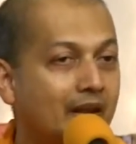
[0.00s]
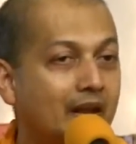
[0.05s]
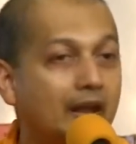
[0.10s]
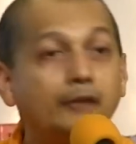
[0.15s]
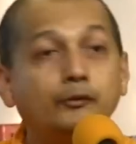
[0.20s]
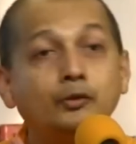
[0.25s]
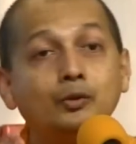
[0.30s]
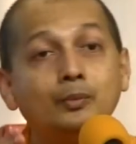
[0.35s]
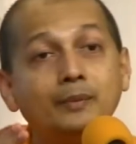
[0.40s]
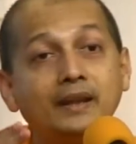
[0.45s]

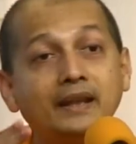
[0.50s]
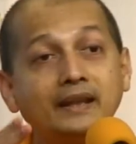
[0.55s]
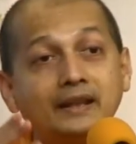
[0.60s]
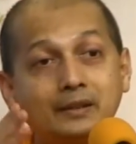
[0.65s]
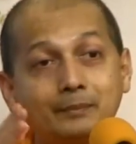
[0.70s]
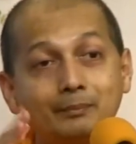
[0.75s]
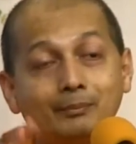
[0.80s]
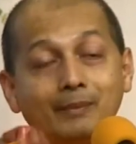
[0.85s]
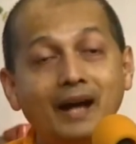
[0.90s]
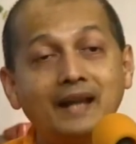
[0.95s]
If you make
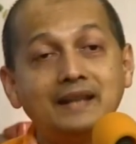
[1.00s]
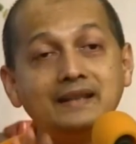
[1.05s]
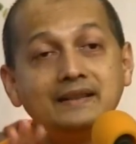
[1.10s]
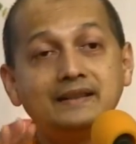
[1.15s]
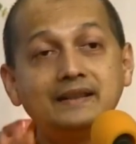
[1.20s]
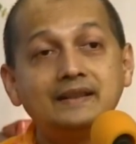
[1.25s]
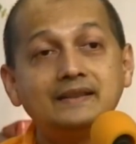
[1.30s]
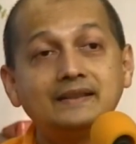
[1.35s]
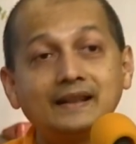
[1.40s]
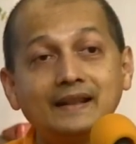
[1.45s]
it
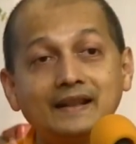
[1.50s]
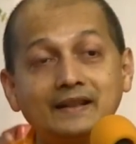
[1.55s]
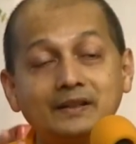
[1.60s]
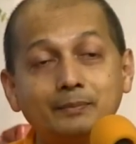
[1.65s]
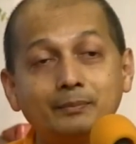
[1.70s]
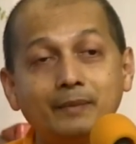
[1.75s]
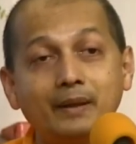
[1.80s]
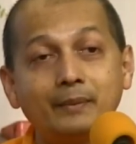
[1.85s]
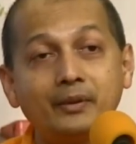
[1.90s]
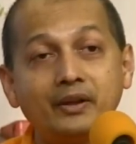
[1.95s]
mind,
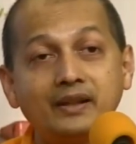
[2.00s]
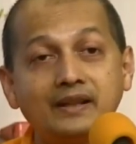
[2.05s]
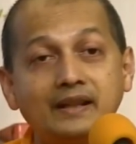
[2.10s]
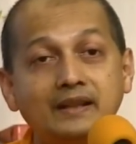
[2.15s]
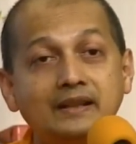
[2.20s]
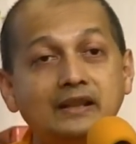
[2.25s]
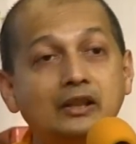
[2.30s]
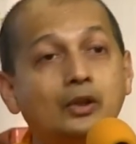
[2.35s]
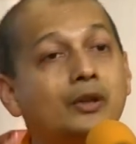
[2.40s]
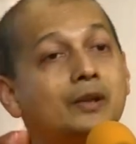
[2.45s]
intellect, memory
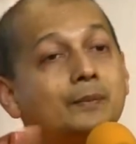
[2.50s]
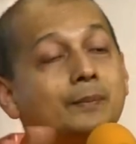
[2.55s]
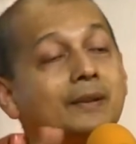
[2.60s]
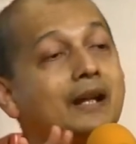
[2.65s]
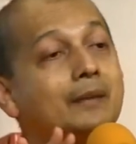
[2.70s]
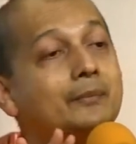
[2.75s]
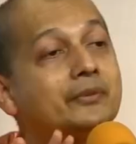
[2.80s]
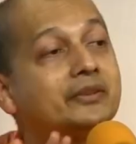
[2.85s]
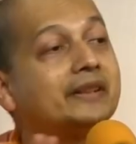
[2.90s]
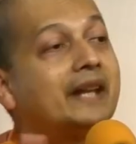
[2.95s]
and ego, it
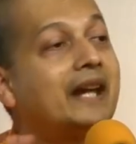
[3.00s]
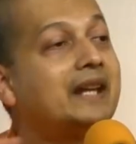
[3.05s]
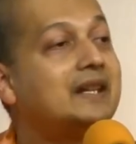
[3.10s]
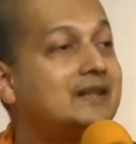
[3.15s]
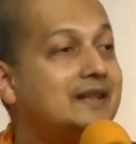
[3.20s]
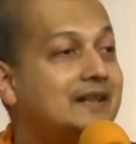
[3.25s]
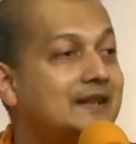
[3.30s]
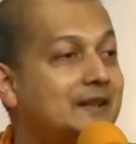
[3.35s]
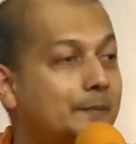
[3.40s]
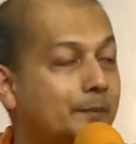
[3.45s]
becomes
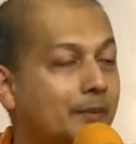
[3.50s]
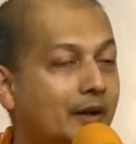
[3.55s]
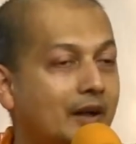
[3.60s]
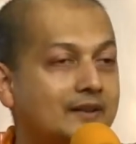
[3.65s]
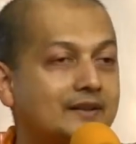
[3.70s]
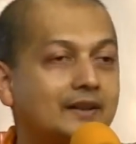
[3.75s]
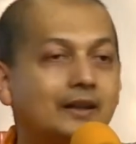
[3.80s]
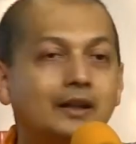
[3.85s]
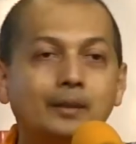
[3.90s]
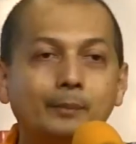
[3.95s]
19
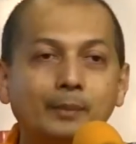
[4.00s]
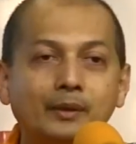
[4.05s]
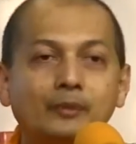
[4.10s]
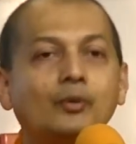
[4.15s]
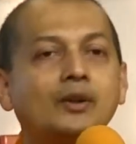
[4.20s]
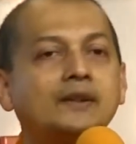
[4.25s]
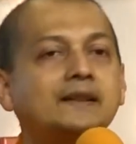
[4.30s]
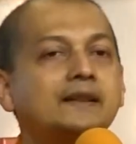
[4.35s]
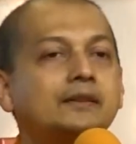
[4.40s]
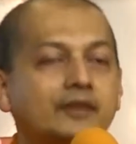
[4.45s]
parts. But
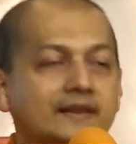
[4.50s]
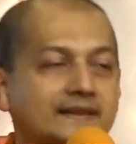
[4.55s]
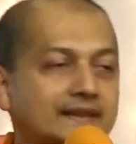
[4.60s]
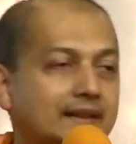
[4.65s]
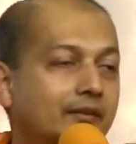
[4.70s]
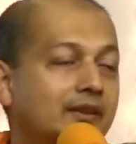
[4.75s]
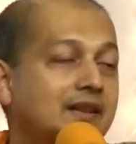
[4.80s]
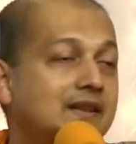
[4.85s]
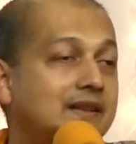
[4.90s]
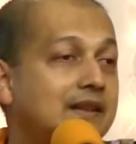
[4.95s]
whatever,
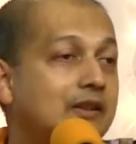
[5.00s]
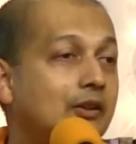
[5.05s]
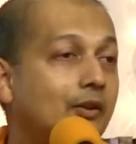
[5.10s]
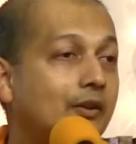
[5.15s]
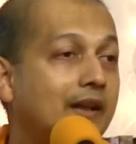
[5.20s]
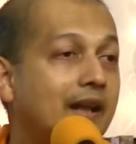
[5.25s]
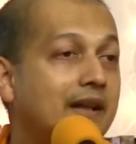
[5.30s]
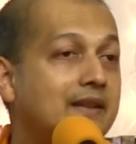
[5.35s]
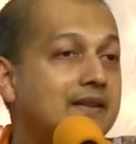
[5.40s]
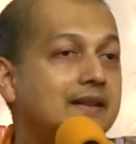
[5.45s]
17 or
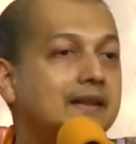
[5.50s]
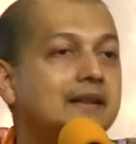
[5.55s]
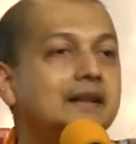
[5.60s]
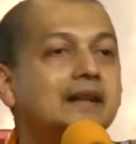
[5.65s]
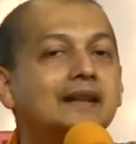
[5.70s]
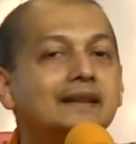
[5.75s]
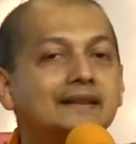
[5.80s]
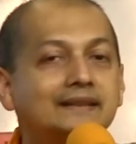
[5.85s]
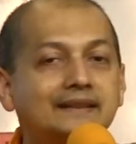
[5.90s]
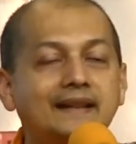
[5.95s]
19,
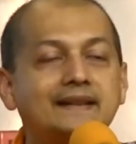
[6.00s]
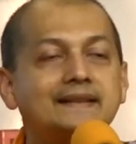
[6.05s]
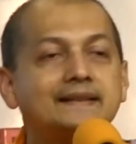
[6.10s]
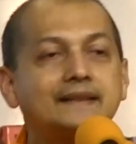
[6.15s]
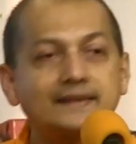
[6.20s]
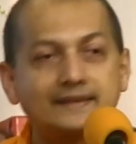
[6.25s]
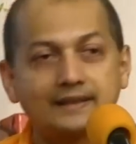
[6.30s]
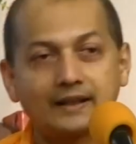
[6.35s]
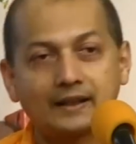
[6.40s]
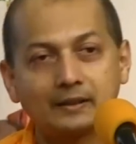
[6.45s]
that's
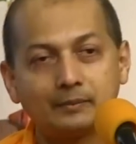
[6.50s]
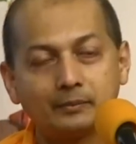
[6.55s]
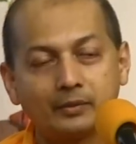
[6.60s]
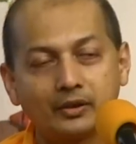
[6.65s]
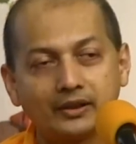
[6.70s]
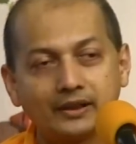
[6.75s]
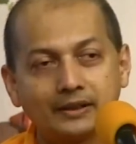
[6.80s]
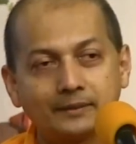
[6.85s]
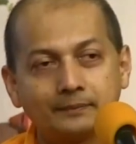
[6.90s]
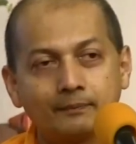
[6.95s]
the subtle
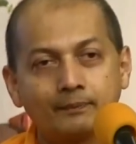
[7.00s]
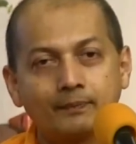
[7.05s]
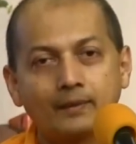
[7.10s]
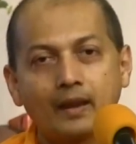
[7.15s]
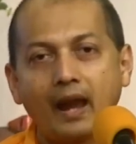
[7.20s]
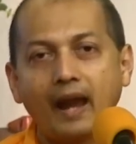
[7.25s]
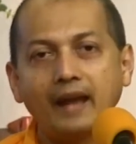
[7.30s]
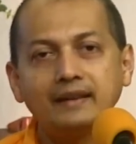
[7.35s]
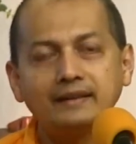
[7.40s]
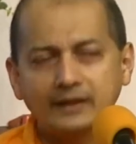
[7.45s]
body.
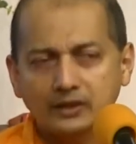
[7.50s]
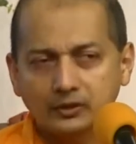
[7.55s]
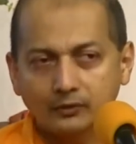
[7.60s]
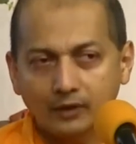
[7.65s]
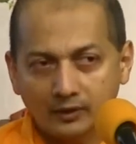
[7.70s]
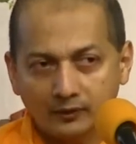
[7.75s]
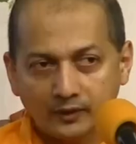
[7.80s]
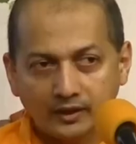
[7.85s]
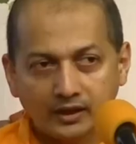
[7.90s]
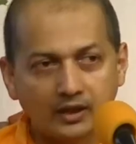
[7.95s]
And that's
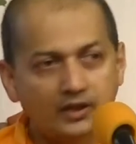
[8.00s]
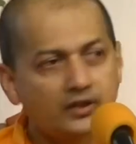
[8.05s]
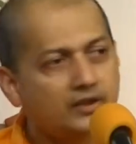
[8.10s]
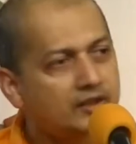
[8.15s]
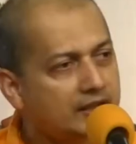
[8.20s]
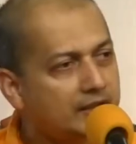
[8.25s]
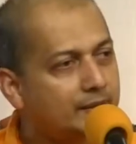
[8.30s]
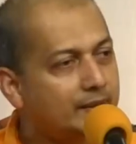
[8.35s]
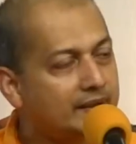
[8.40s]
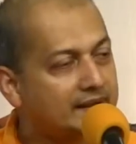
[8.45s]
what we
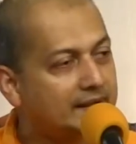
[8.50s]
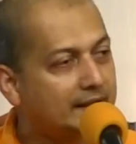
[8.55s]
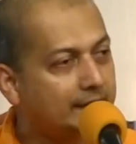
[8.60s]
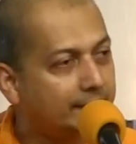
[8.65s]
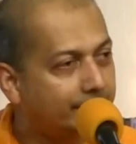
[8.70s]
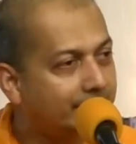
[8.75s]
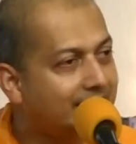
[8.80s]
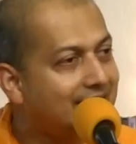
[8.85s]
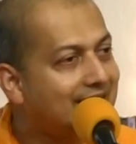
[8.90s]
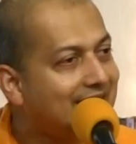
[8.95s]
continuously
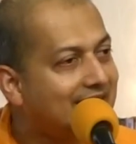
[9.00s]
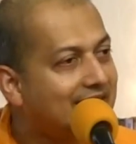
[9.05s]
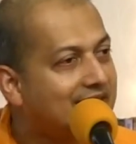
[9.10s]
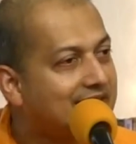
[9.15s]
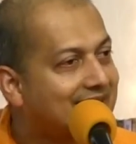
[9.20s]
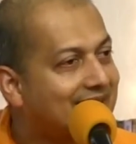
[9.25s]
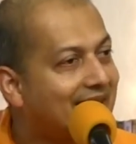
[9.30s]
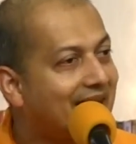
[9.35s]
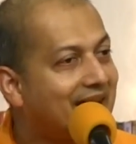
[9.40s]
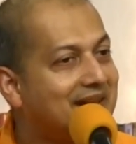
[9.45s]
feel
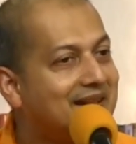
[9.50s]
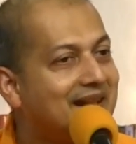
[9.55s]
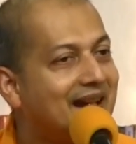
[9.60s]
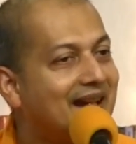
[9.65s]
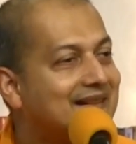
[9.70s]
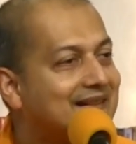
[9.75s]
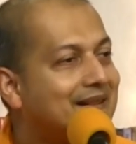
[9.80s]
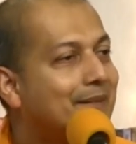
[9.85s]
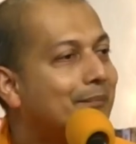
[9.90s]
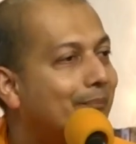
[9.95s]
inside
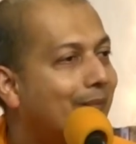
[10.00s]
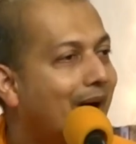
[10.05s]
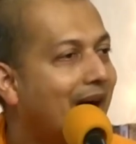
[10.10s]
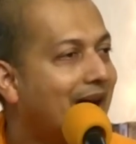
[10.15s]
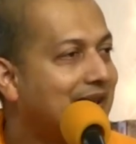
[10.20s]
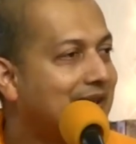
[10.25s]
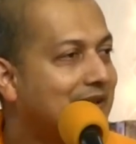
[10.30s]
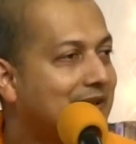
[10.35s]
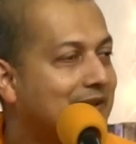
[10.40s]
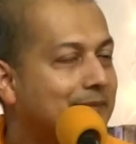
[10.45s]
as the
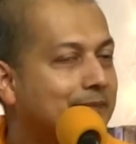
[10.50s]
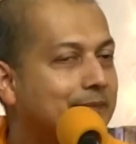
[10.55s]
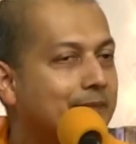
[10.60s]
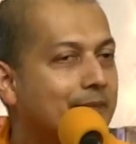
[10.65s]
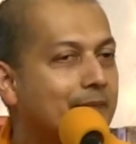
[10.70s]
mind.